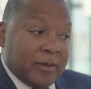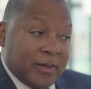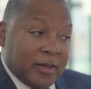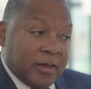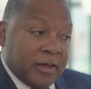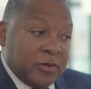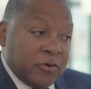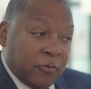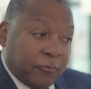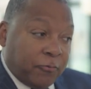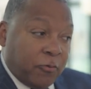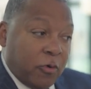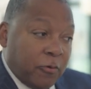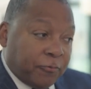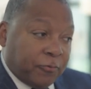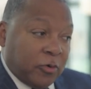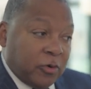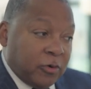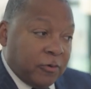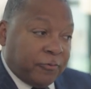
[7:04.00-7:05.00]
in the
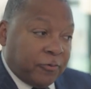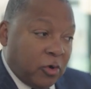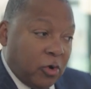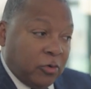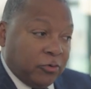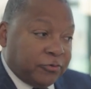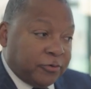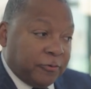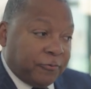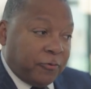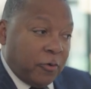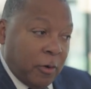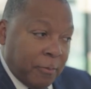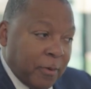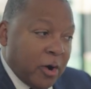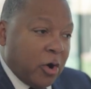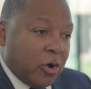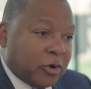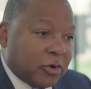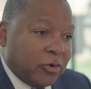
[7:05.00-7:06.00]
forefront of culture for
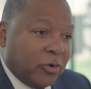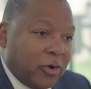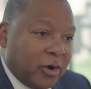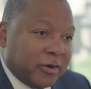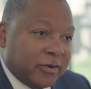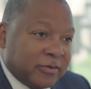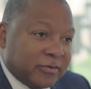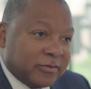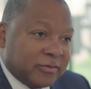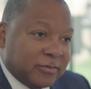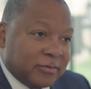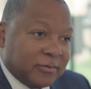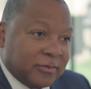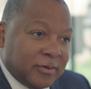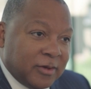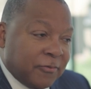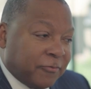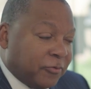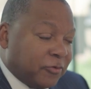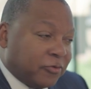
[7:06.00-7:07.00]
American artists.
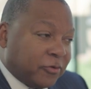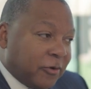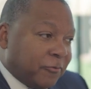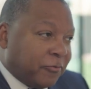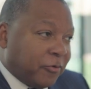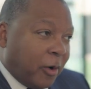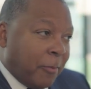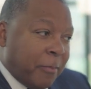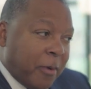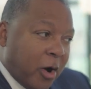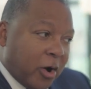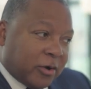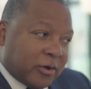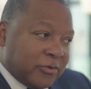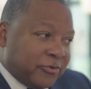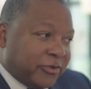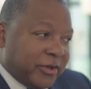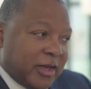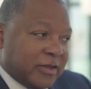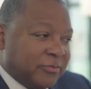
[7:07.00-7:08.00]
If
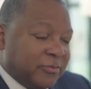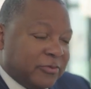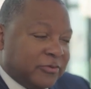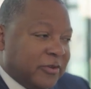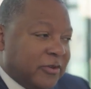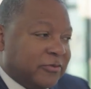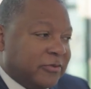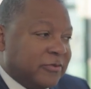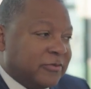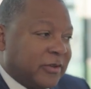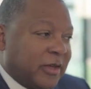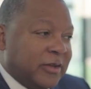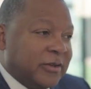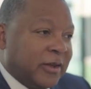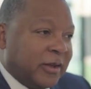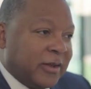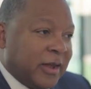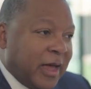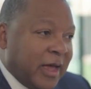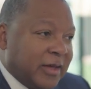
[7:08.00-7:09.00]
American jazz musicians in
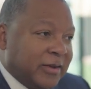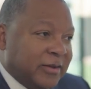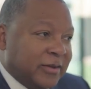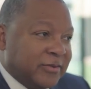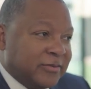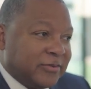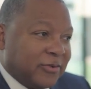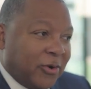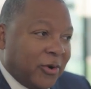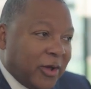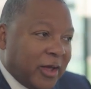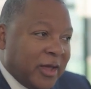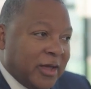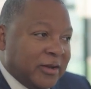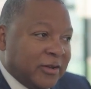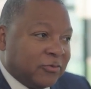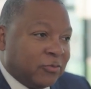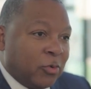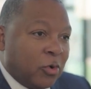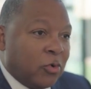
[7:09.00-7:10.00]
the 90s or
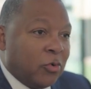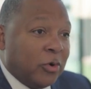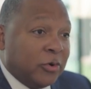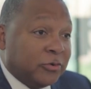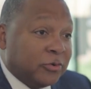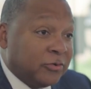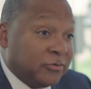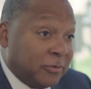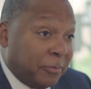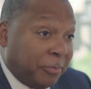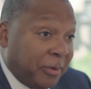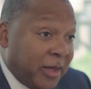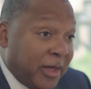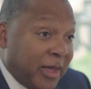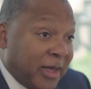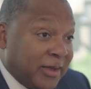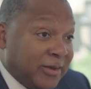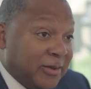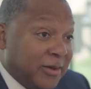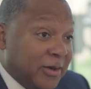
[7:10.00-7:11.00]
80s were going to
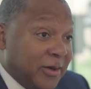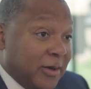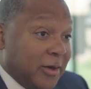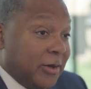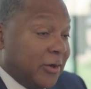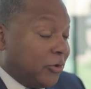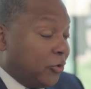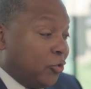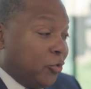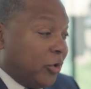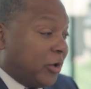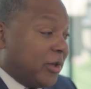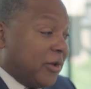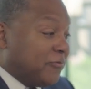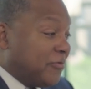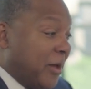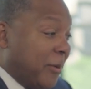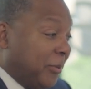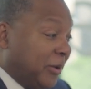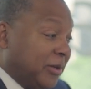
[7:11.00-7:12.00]
Japan, you would
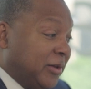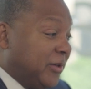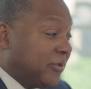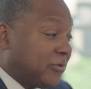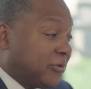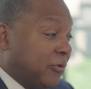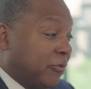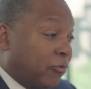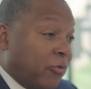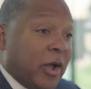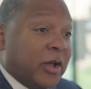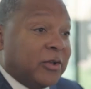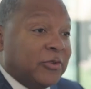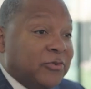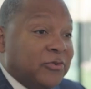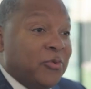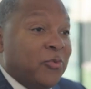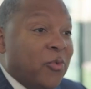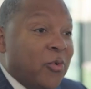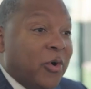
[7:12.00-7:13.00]
give them a list of
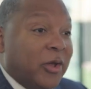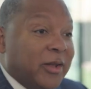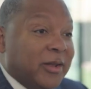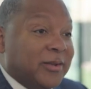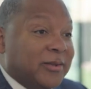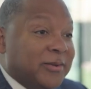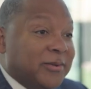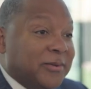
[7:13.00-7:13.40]
records you wanted.